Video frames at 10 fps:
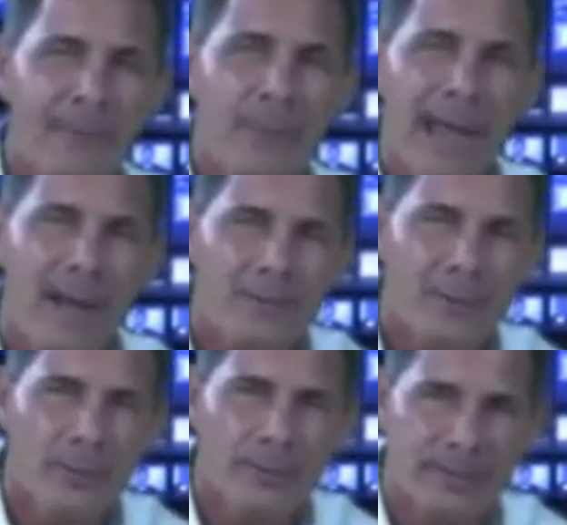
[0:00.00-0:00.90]
every
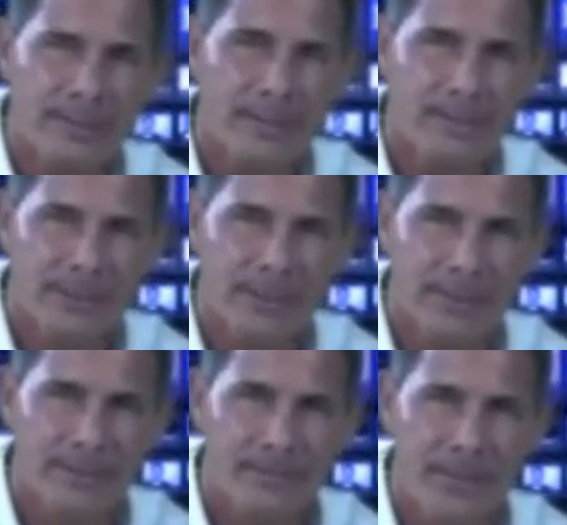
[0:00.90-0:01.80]
household in this country,
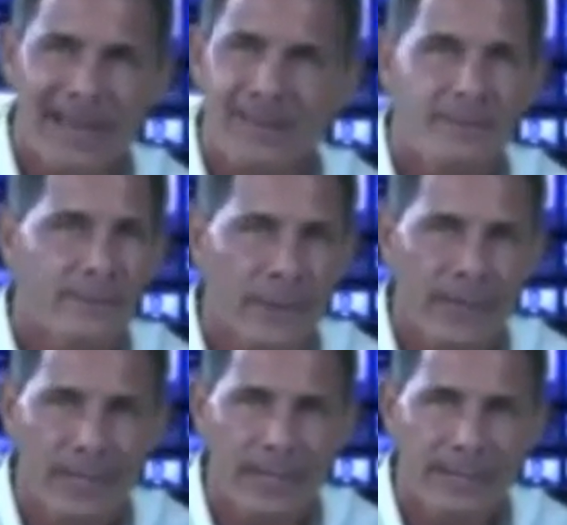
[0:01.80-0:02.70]
at the
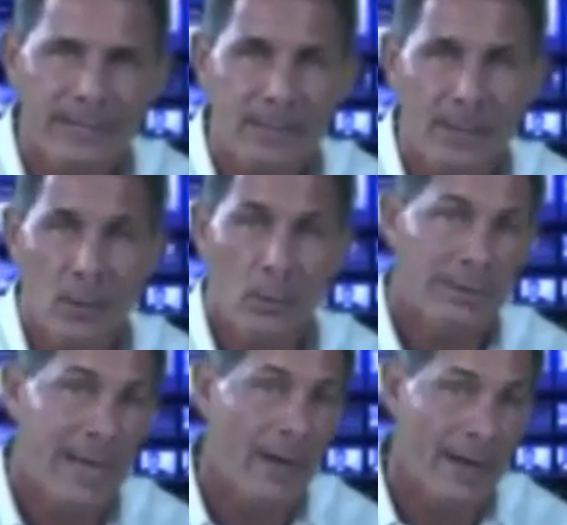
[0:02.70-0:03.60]
very least,
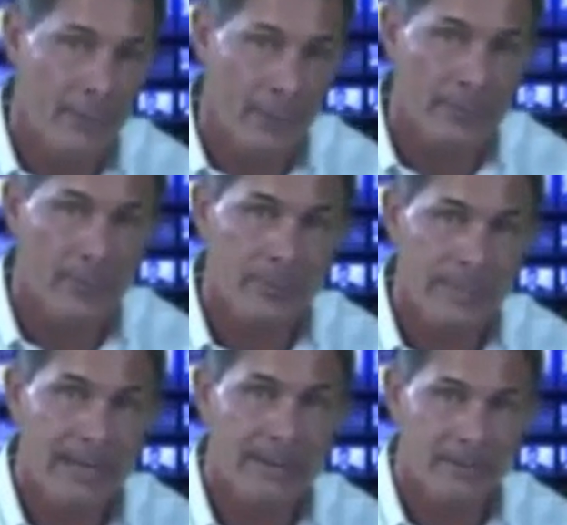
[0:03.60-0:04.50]
will now have heard of
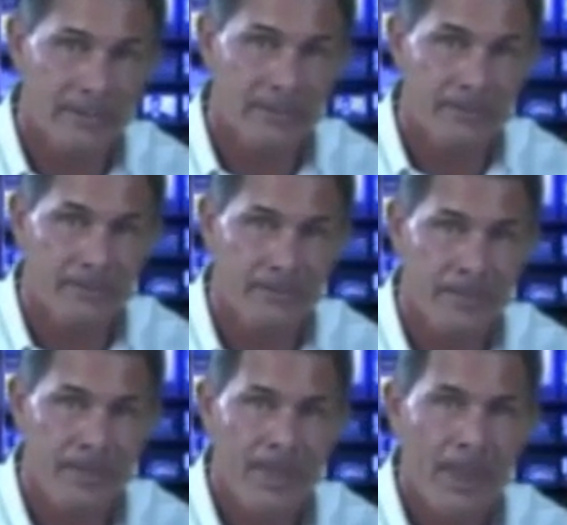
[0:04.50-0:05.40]
Protandim.
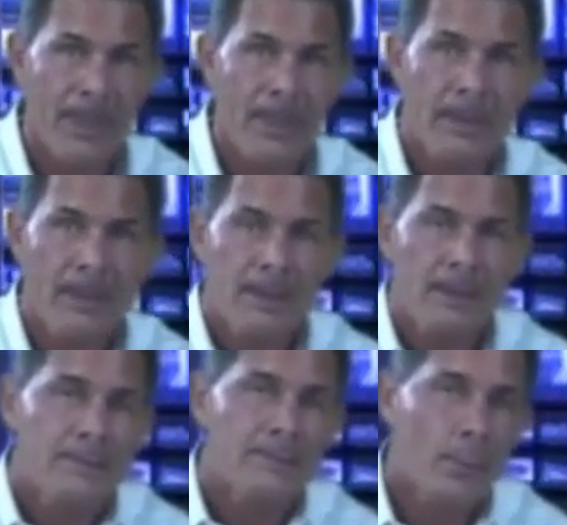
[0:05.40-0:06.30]

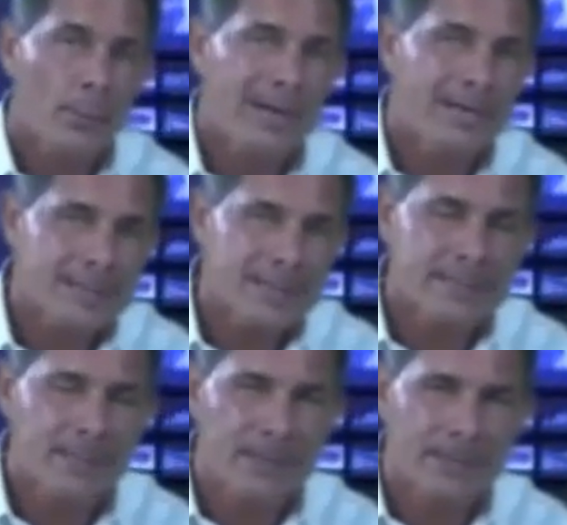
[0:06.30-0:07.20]
40 to
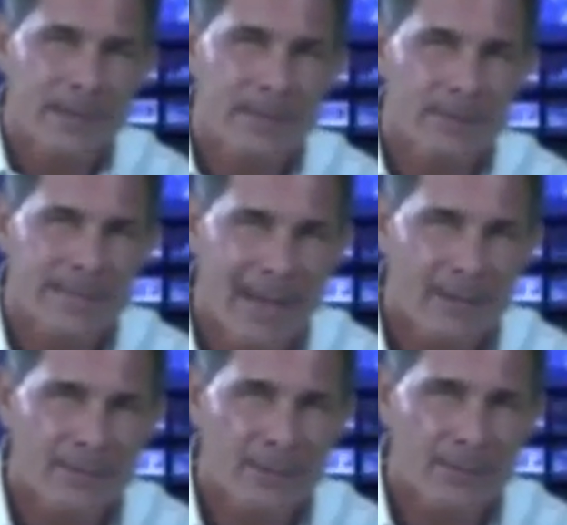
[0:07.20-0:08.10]
60% of those
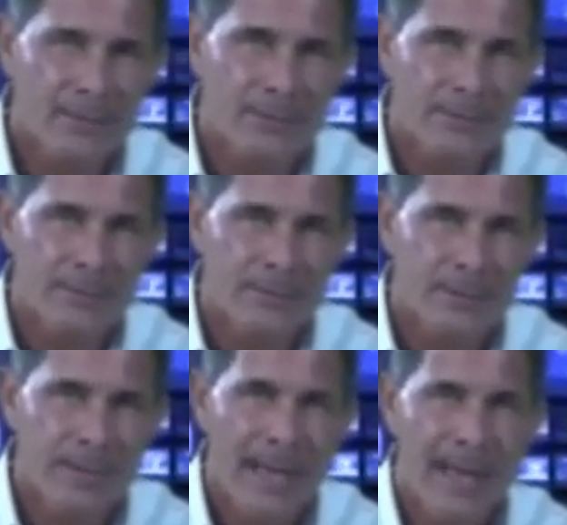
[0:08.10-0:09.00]
households
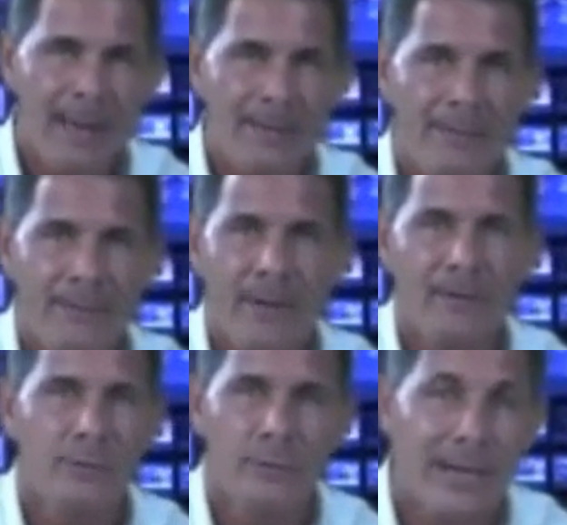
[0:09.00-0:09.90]
have
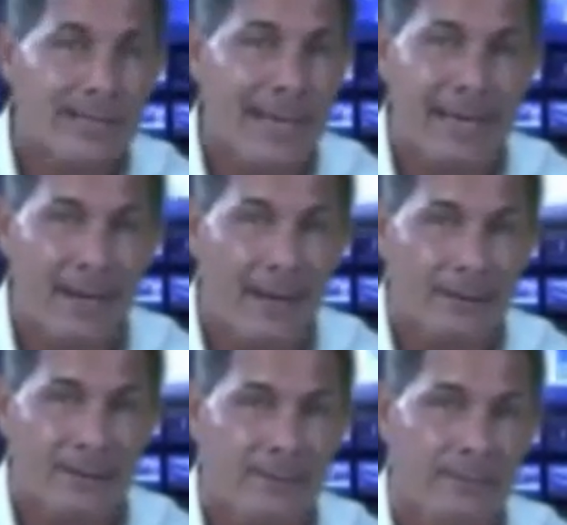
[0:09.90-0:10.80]
a direct
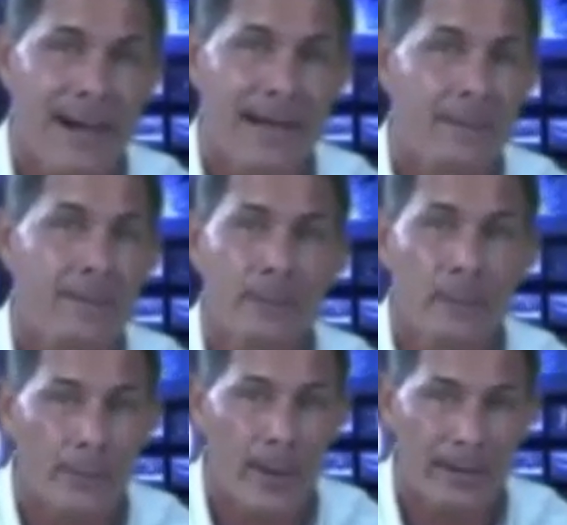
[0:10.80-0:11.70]
antioxidant vitamin
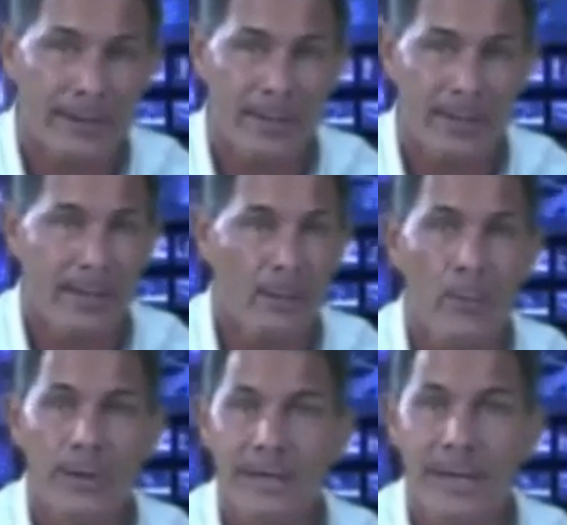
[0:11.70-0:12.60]
mineral product in it, like a
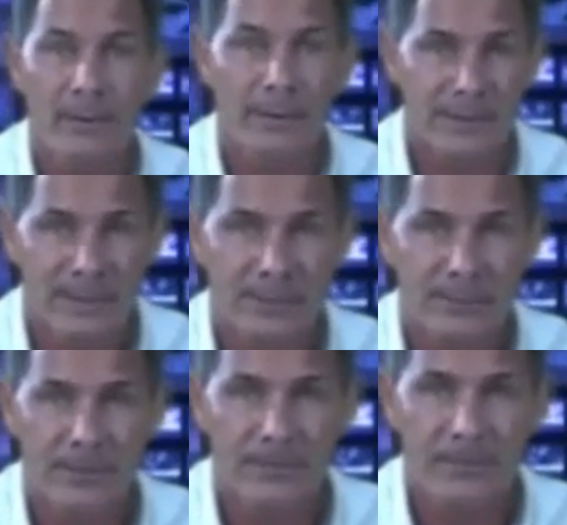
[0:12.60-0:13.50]
one a day or a
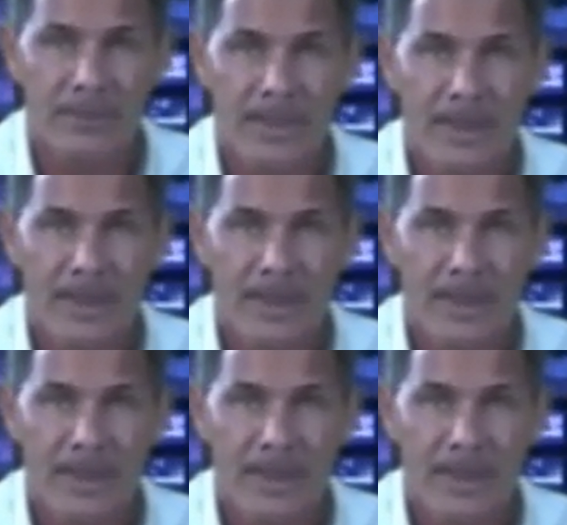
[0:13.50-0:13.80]
Centrum.